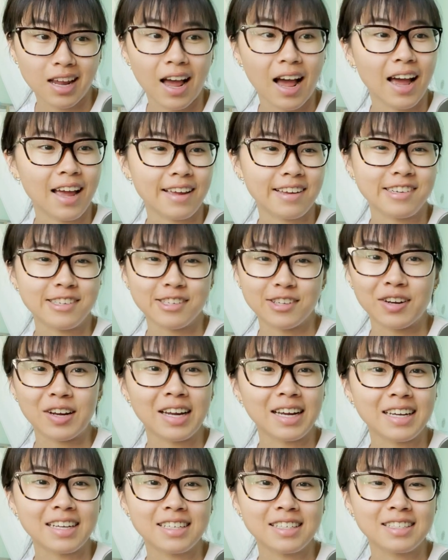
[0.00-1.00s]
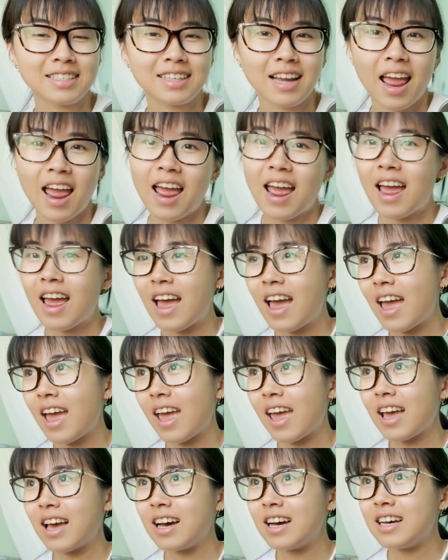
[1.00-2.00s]
I enjoy it,
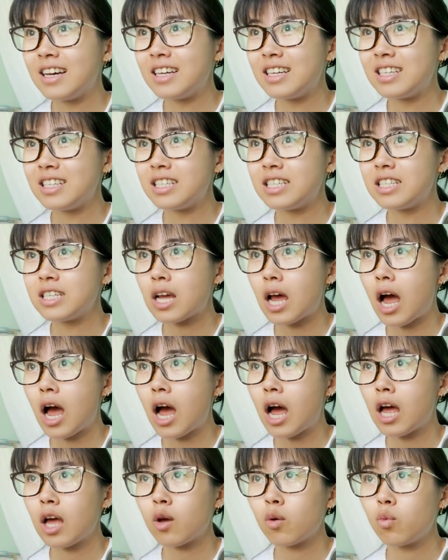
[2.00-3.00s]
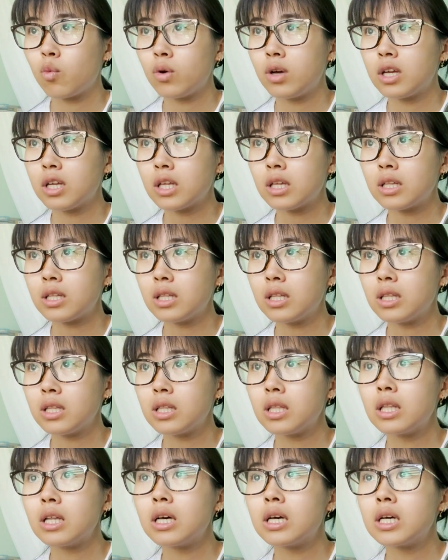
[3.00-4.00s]
and I
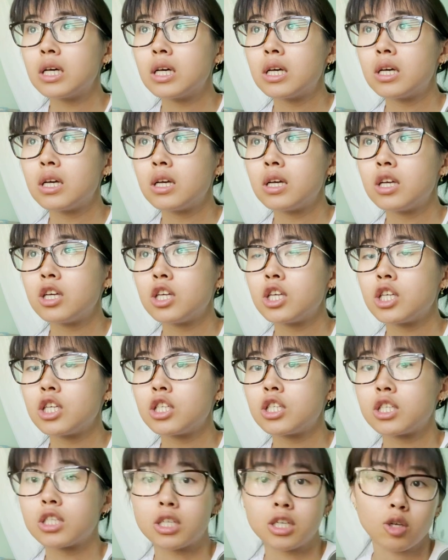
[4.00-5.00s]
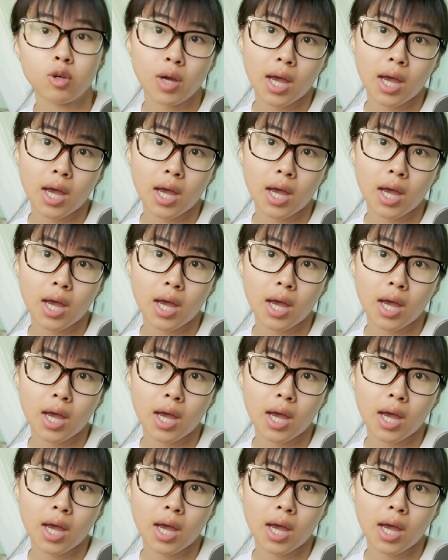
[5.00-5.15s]
will see you